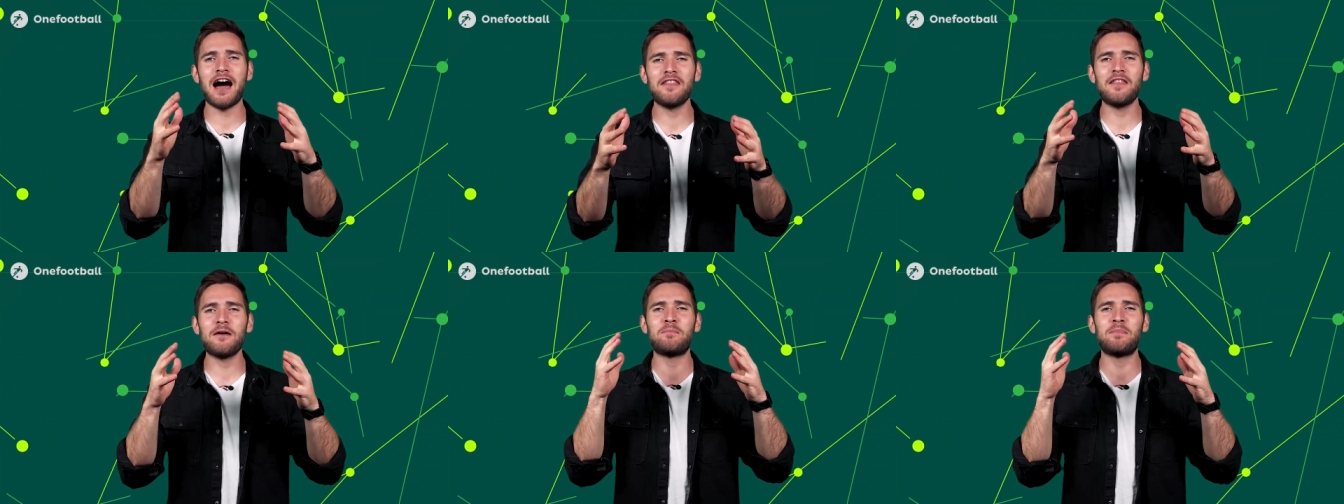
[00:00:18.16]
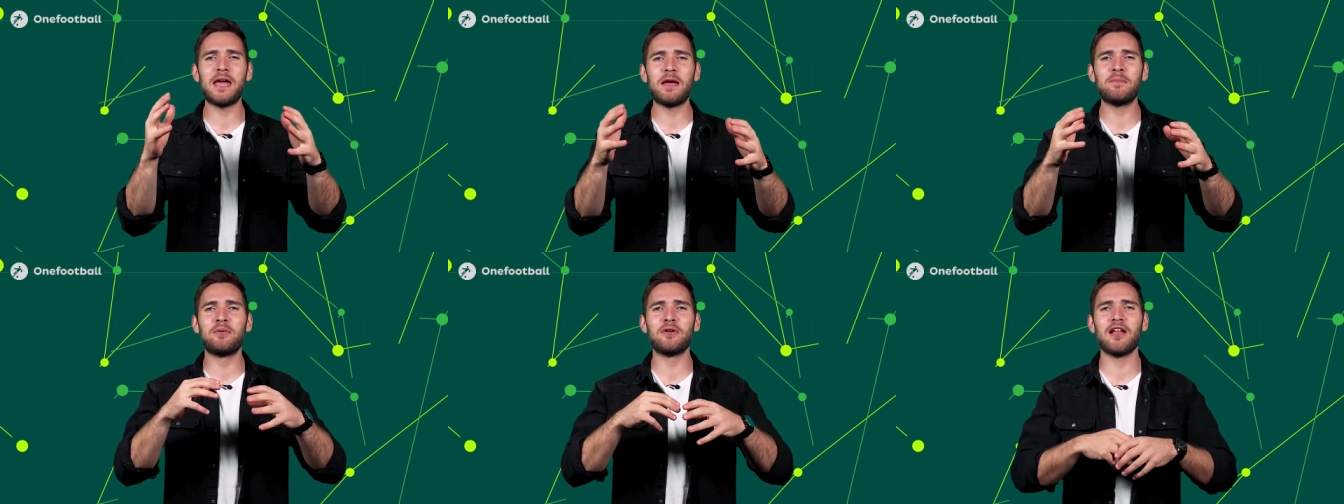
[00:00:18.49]
other
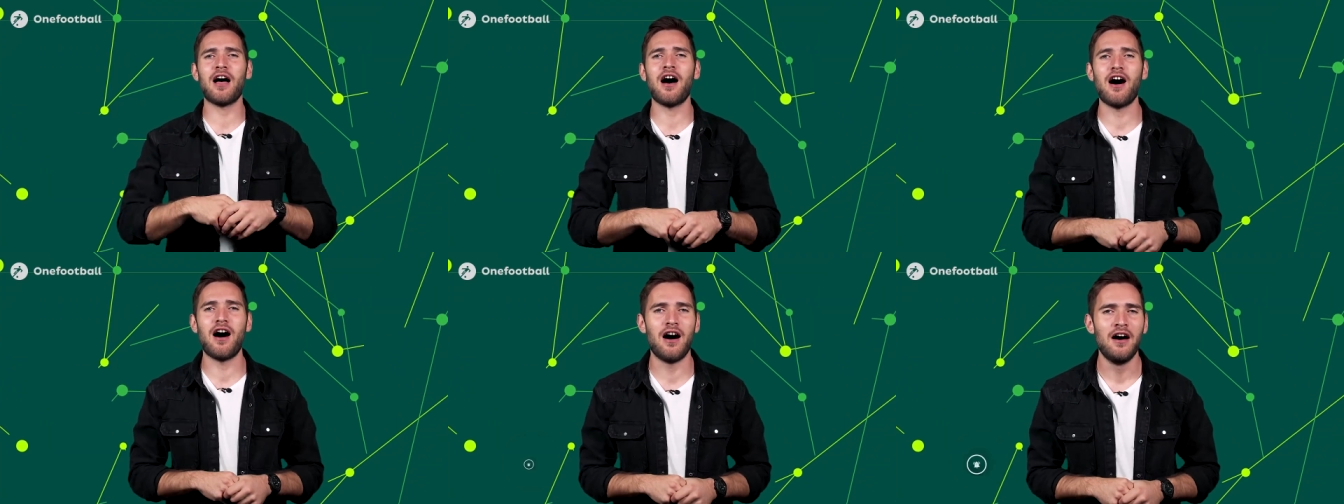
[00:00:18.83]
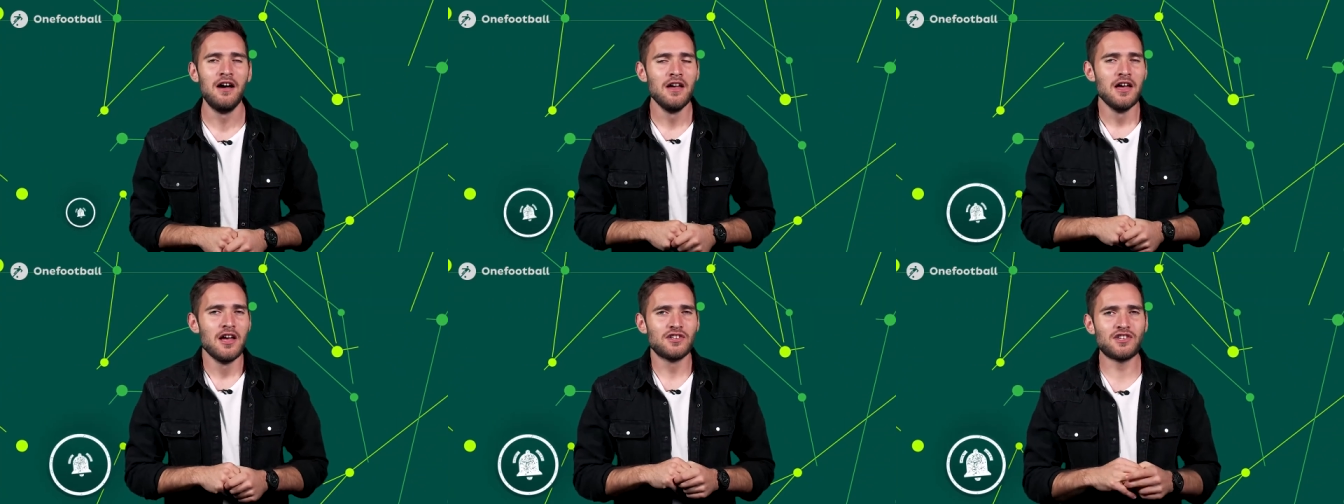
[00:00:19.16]
people
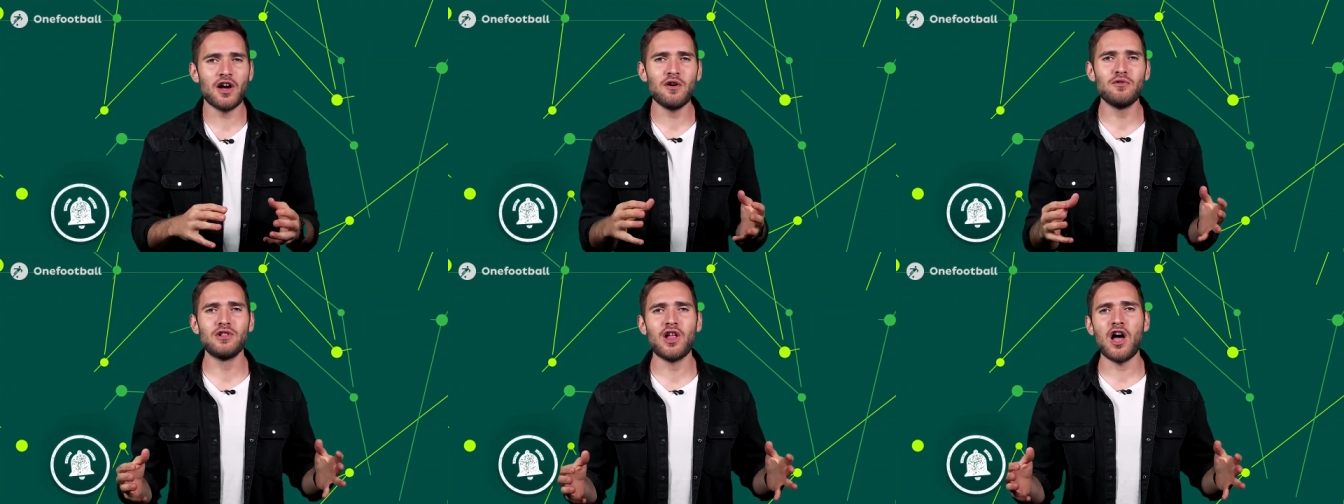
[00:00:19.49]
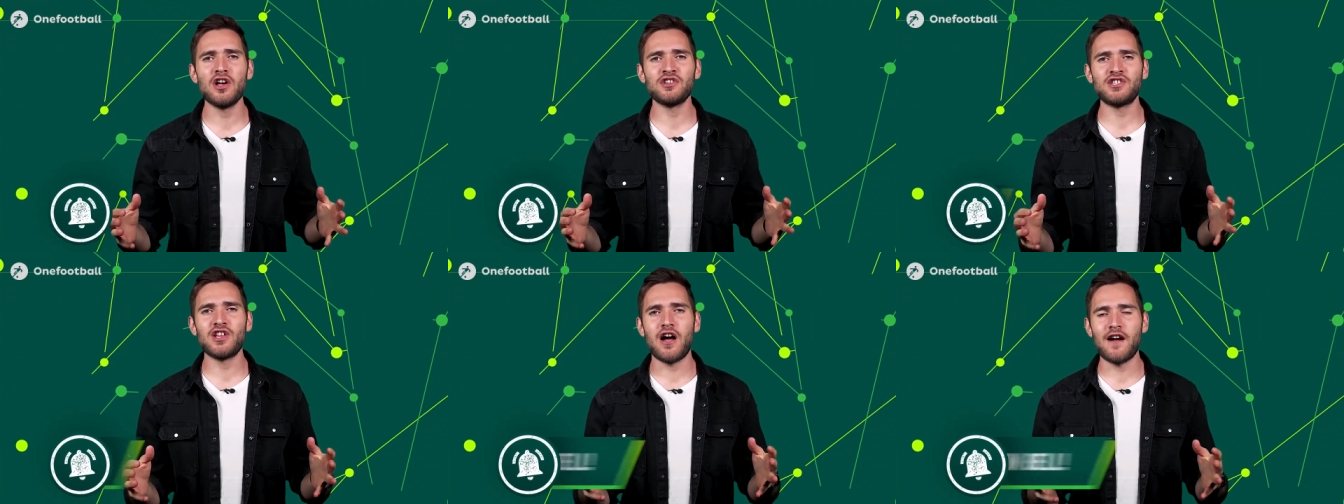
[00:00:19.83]
are. So
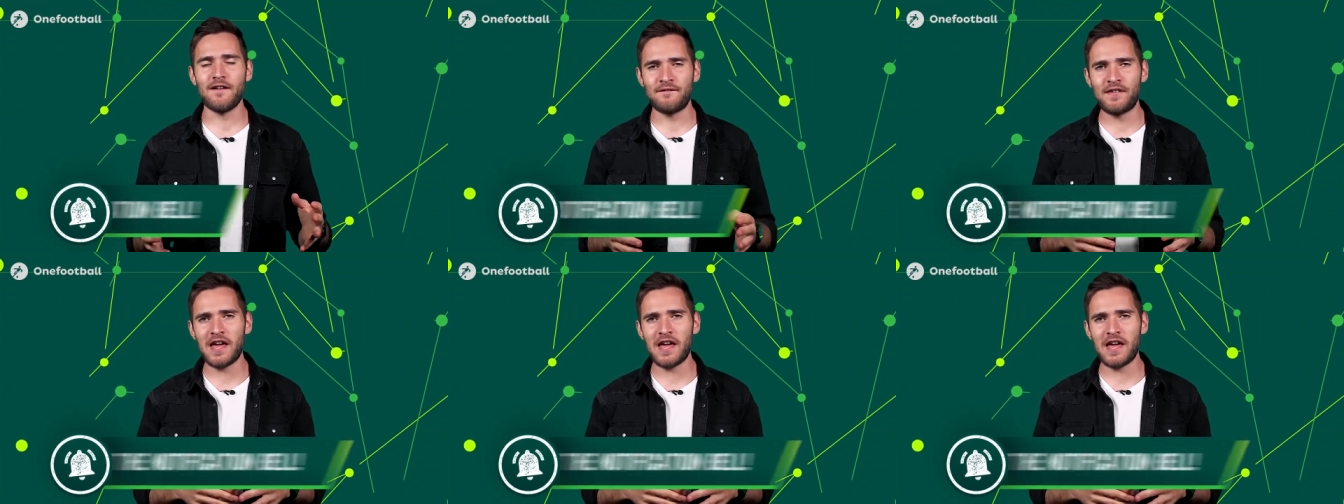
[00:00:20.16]
last night,